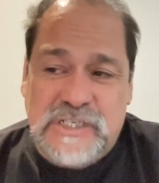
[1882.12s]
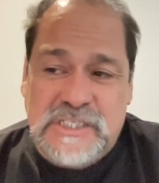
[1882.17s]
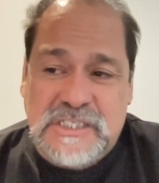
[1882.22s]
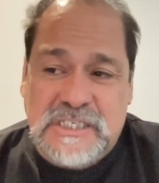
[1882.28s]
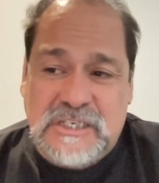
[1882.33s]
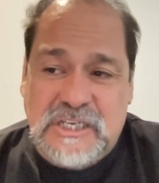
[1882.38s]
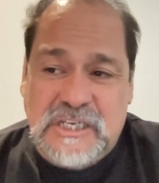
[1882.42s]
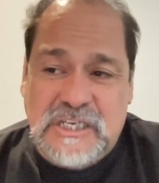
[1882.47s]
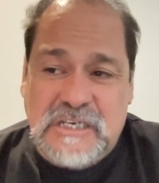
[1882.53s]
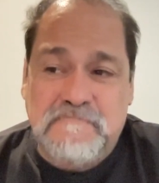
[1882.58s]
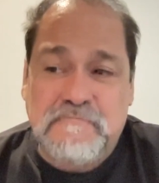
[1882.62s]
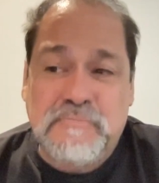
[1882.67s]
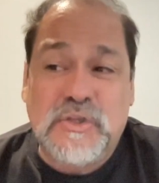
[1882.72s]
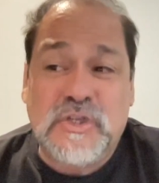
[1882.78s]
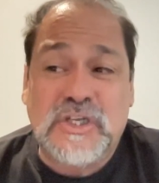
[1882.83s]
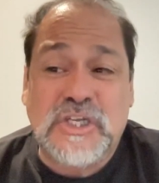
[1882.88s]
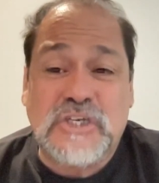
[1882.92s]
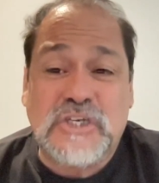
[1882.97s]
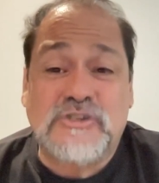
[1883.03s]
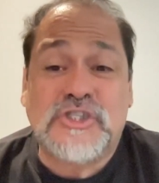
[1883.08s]
resilient,
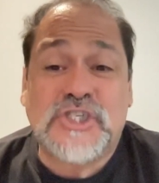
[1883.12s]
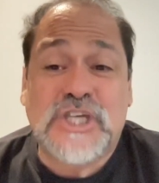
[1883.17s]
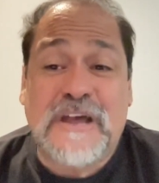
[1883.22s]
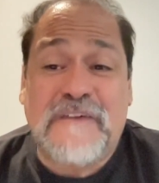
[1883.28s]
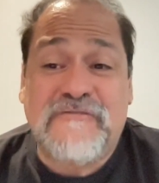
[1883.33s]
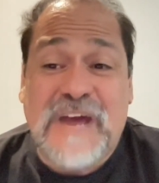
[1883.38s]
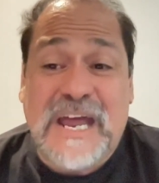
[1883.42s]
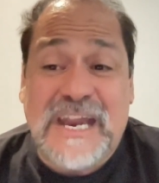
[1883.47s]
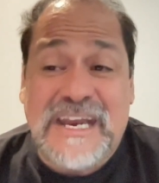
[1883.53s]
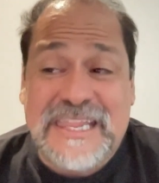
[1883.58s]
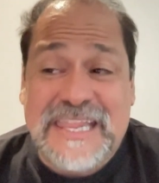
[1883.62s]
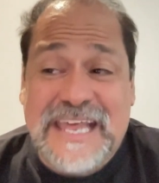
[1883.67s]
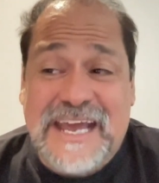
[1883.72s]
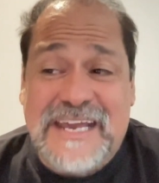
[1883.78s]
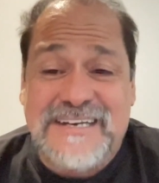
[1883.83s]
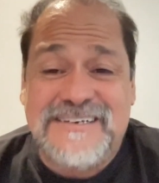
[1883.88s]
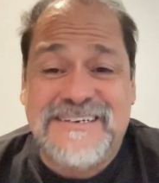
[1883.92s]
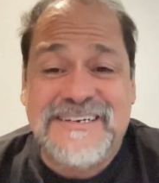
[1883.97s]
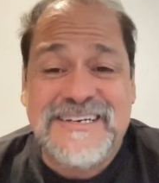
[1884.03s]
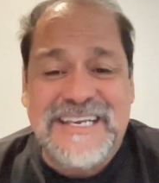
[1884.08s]
pulling yourself out of
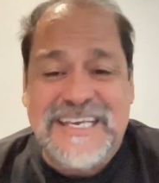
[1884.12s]
that.